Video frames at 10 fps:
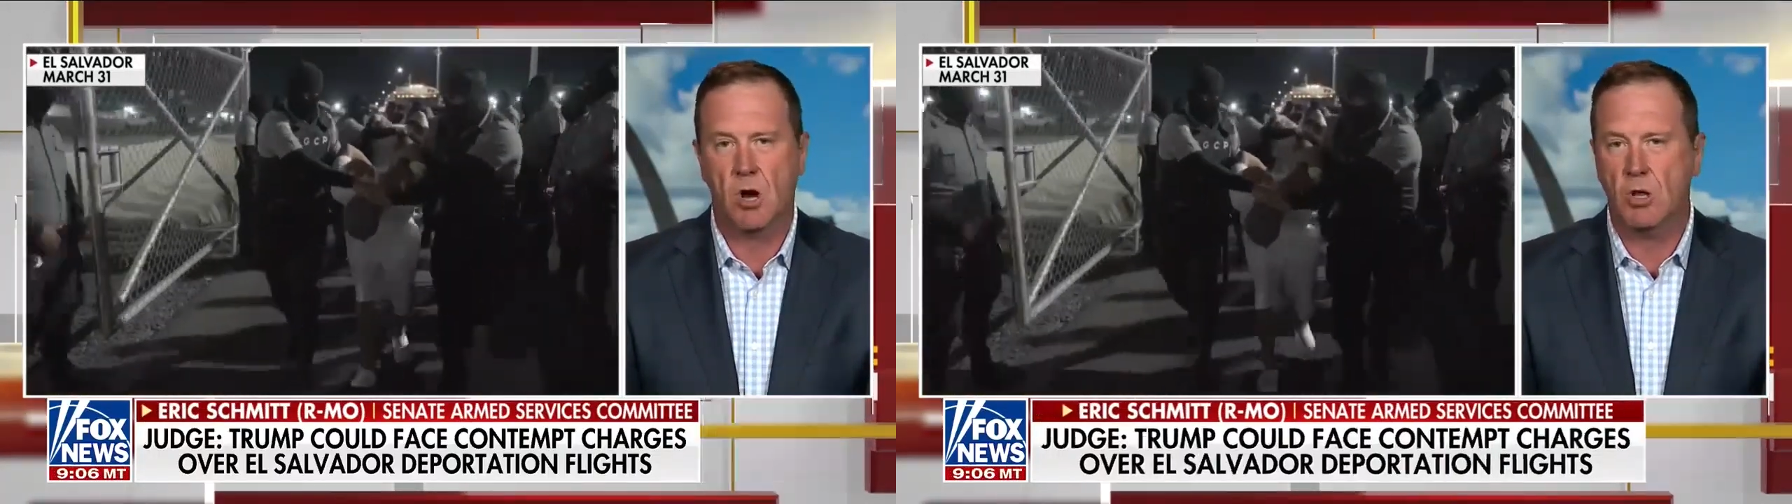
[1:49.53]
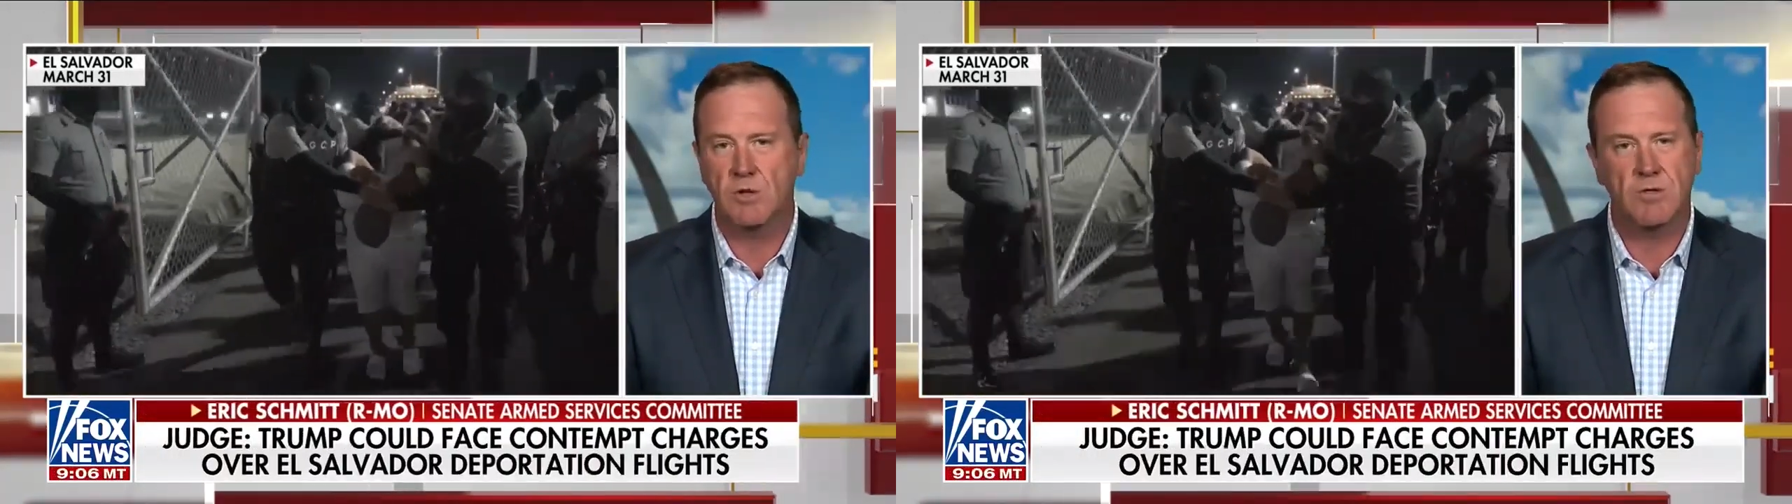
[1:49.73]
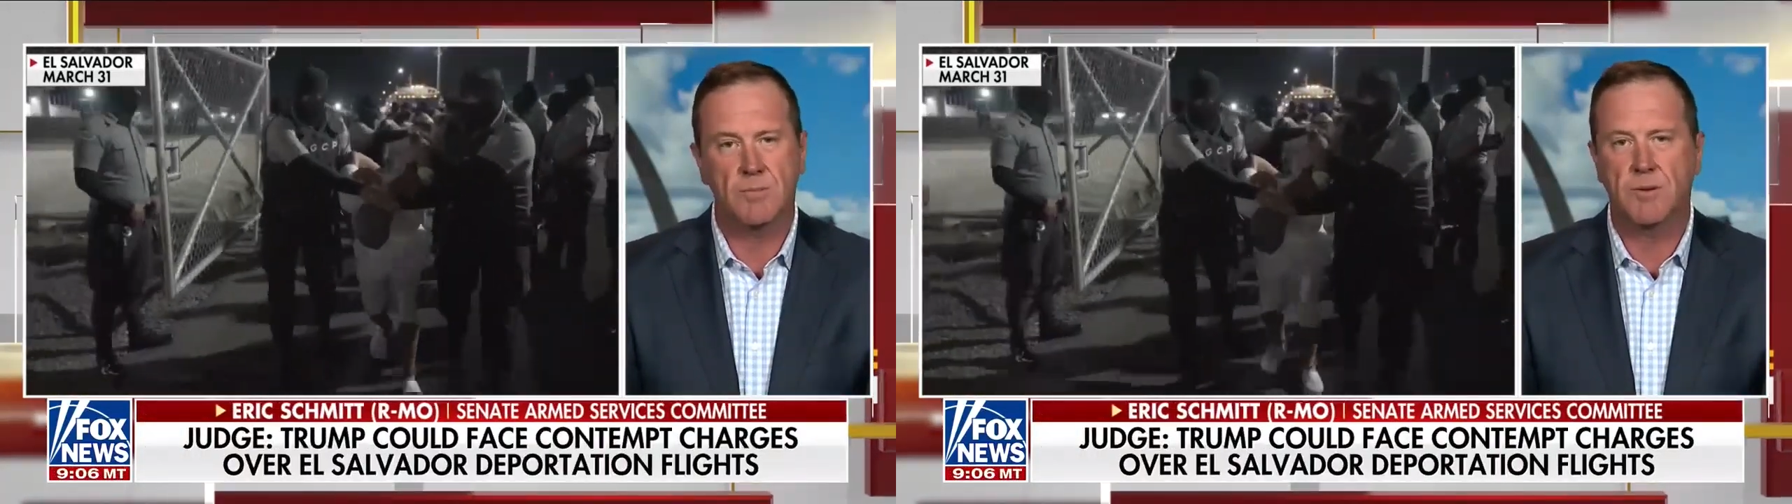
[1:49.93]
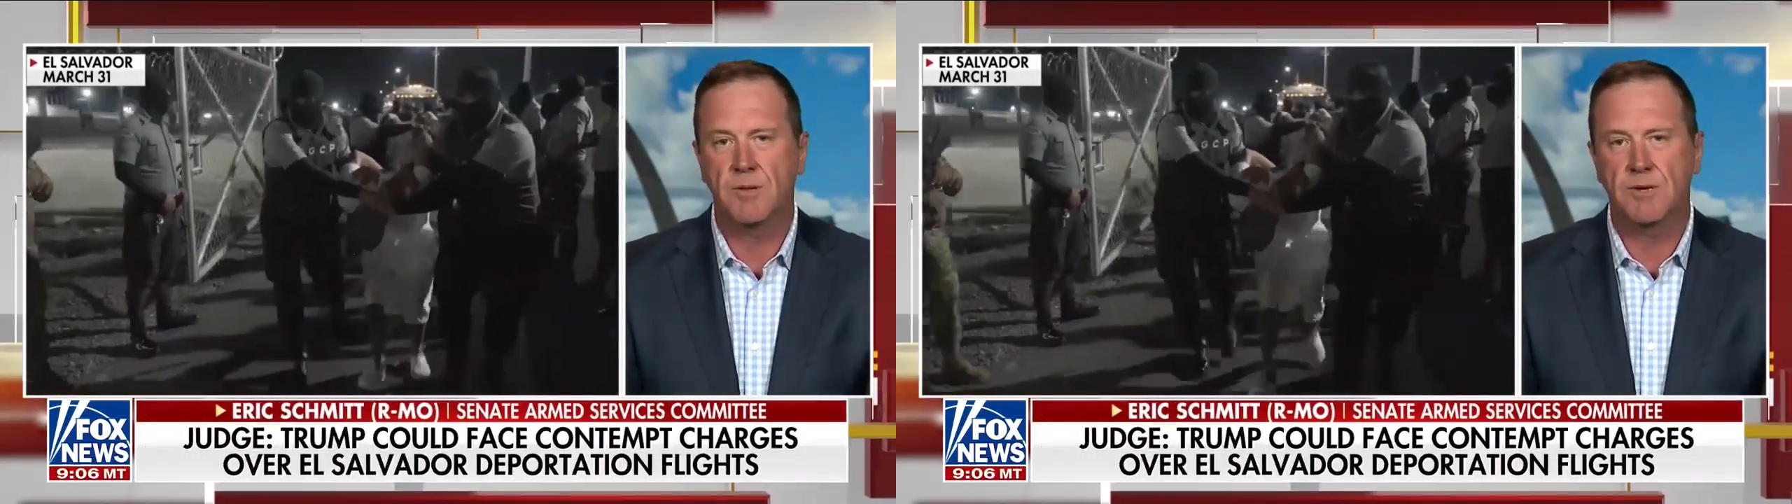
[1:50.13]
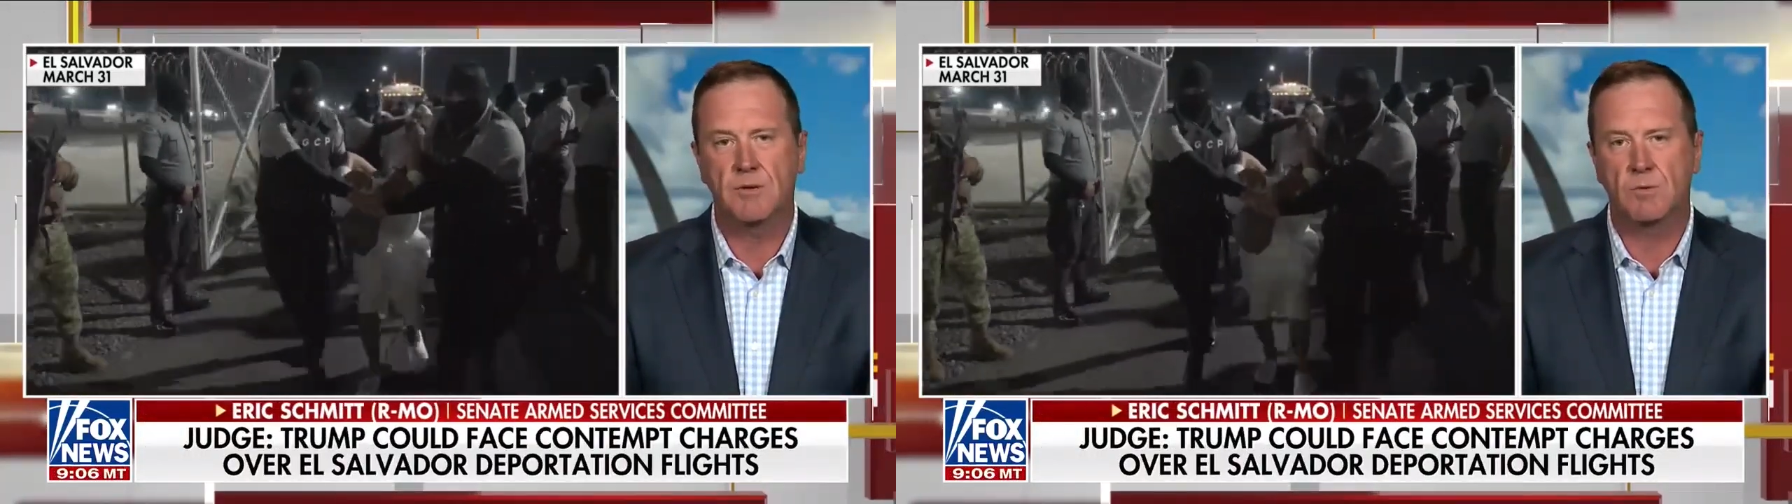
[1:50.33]
all of their
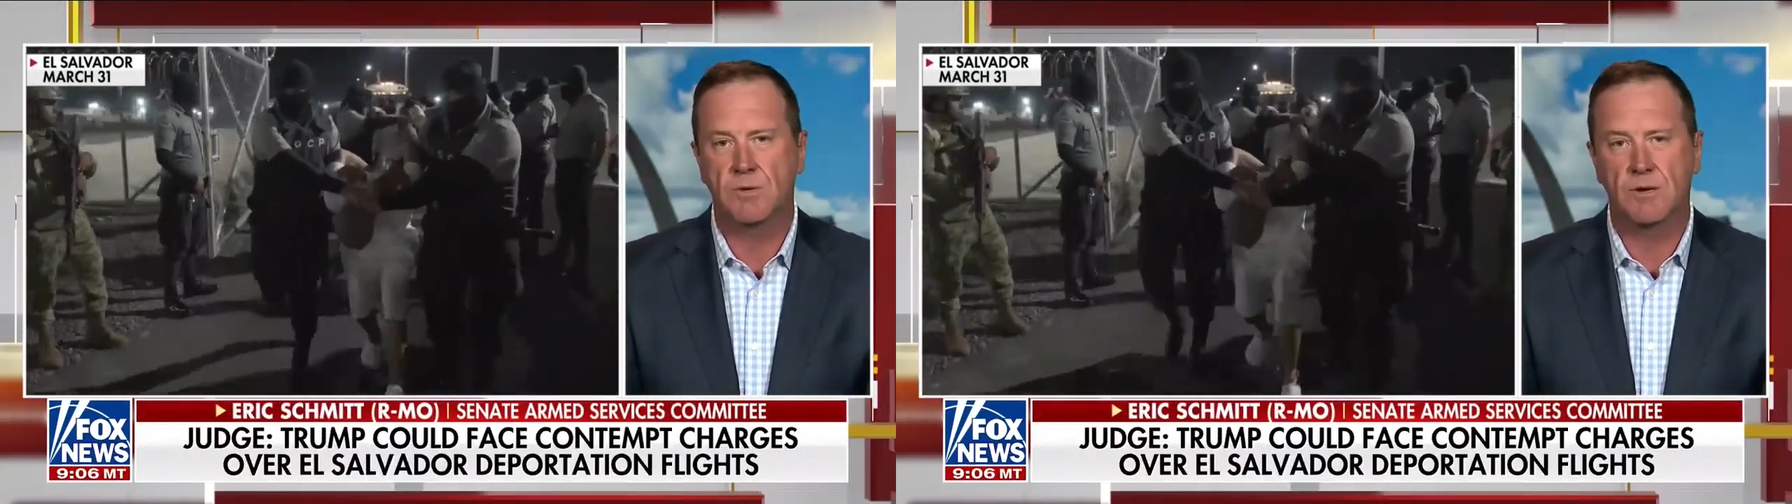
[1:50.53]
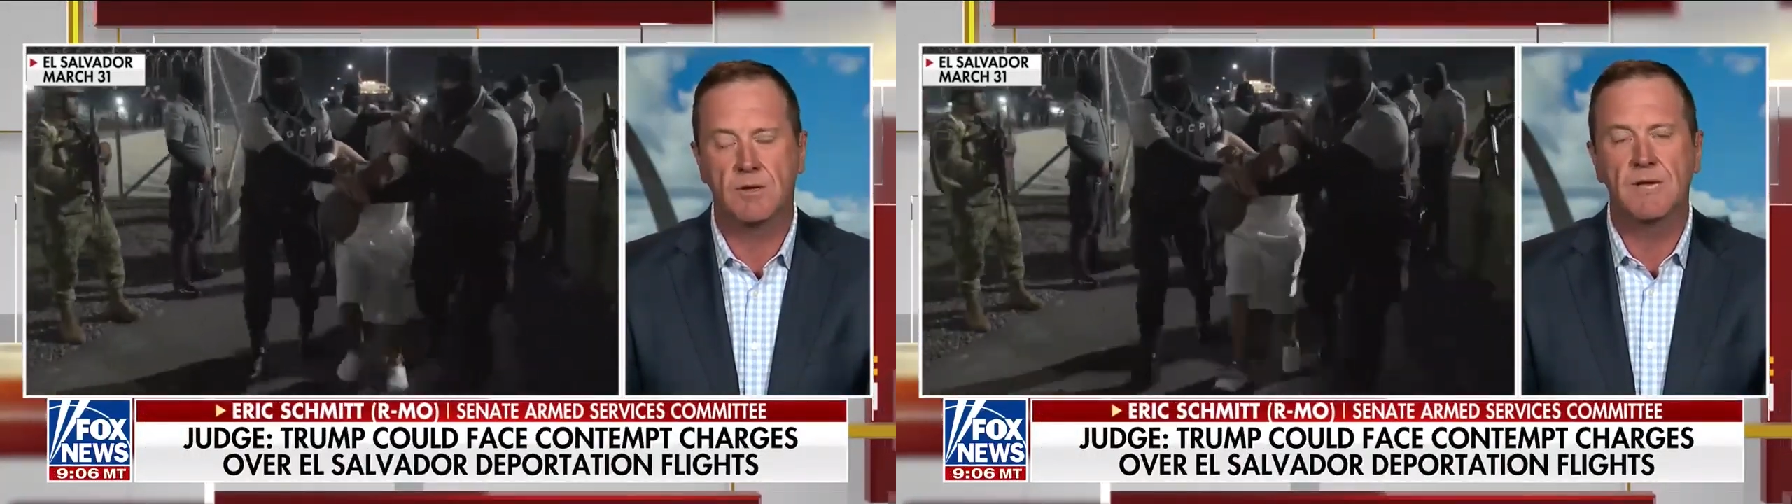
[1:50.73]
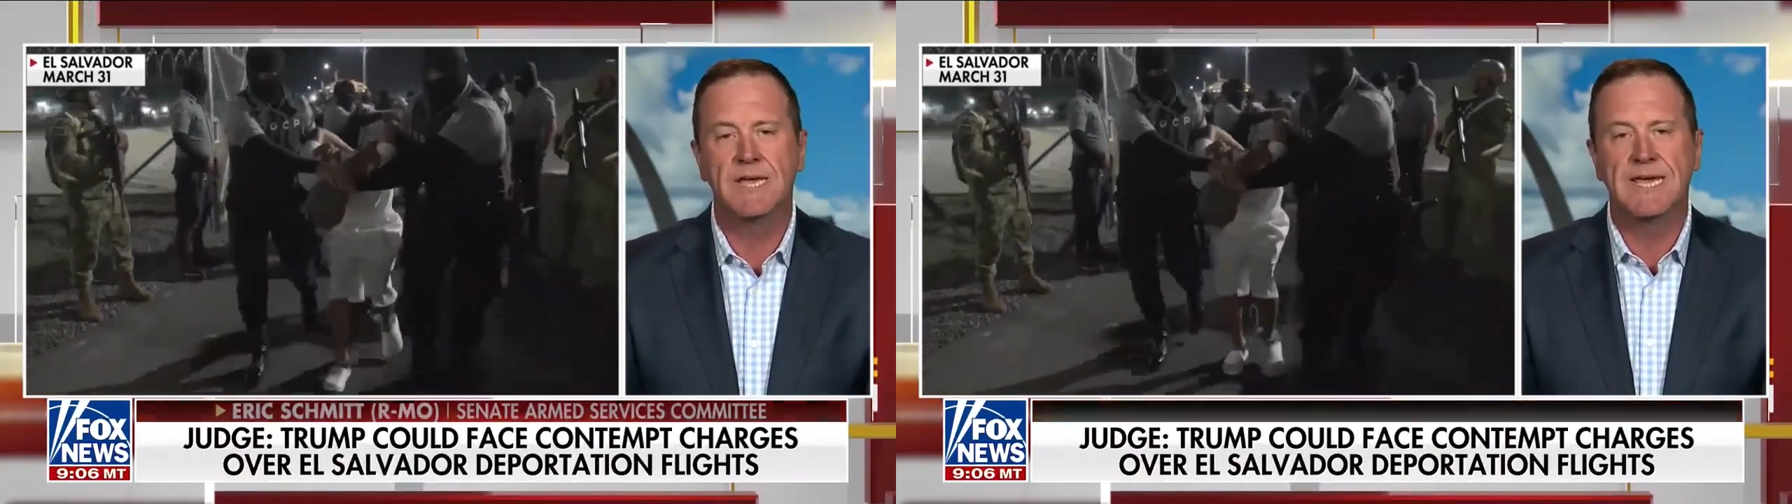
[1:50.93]
political will